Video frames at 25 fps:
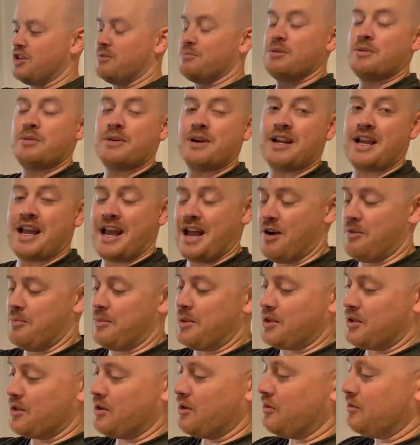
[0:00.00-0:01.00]
You should be wearing a
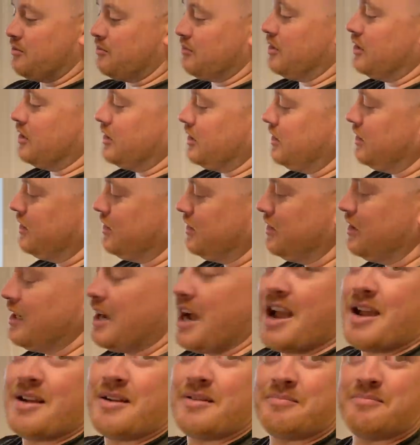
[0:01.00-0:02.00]
helmet, though, really.
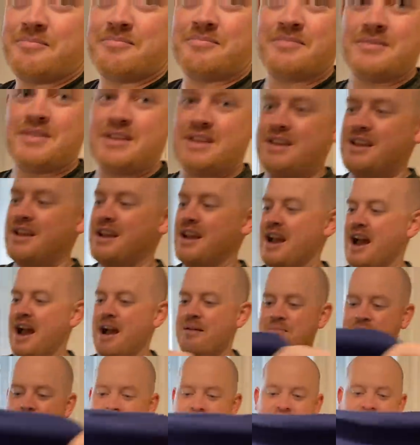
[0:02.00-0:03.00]
He's Santa.
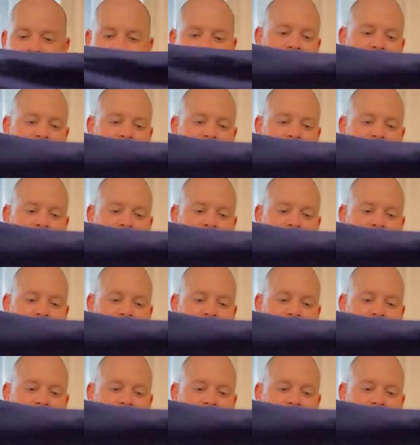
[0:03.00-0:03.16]
I'm not